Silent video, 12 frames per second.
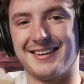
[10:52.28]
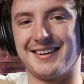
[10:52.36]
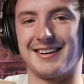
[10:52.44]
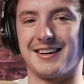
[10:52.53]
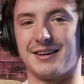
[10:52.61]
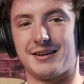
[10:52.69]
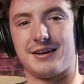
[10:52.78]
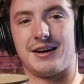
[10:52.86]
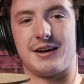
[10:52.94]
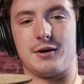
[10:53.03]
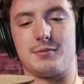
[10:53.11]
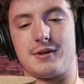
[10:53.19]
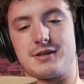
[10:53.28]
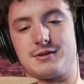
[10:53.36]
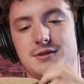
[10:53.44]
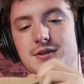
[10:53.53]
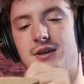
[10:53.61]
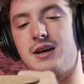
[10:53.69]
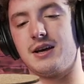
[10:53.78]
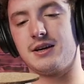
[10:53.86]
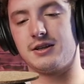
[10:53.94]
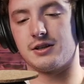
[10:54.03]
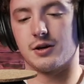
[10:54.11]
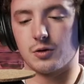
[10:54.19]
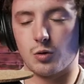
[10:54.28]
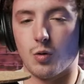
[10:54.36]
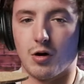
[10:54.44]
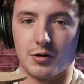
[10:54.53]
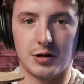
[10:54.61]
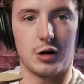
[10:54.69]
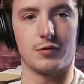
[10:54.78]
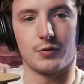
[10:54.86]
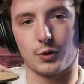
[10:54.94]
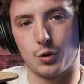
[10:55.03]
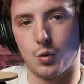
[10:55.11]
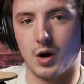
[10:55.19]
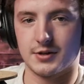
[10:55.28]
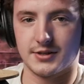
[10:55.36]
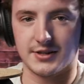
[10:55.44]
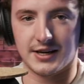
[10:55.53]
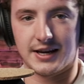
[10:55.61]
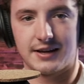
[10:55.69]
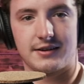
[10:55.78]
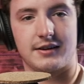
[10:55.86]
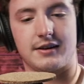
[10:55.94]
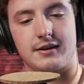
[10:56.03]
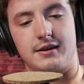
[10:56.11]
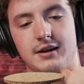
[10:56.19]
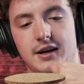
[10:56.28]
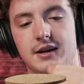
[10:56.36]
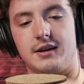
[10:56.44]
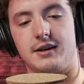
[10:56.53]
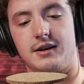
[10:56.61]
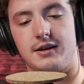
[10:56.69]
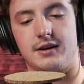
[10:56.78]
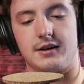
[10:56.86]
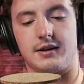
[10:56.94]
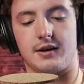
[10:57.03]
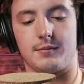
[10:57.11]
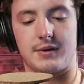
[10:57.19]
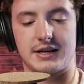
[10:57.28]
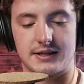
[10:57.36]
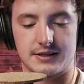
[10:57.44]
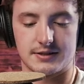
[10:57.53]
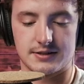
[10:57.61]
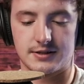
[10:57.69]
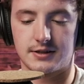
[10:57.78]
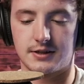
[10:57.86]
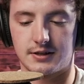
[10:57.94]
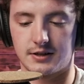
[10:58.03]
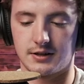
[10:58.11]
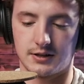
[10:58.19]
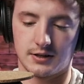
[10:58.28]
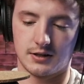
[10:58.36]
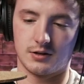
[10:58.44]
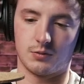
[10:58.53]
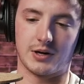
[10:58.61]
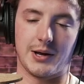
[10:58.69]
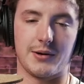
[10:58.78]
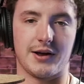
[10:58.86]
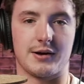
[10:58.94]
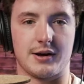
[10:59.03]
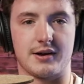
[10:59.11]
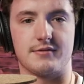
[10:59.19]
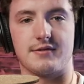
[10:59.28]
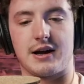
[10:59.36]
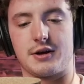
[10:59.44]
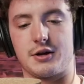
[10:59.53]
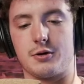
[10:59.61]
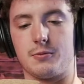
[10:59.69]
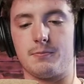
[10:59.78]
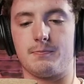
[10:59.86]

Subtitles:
and I hope that's, you know, quality over quantity. That is what I value.